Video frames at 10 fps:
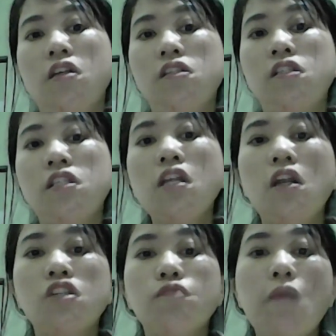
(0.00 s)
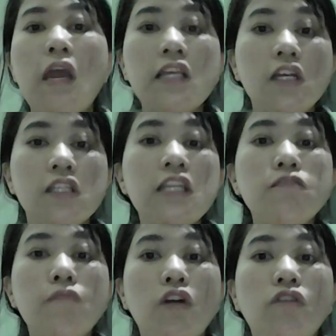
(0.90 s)
Standards-based
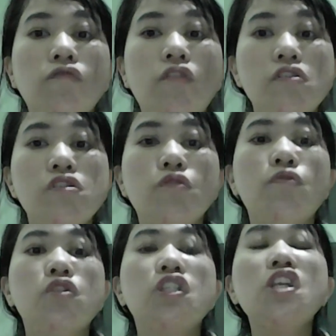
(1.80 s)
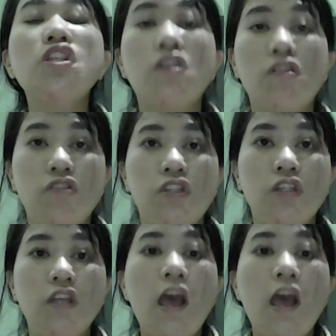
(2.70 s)
assessment refers to procedures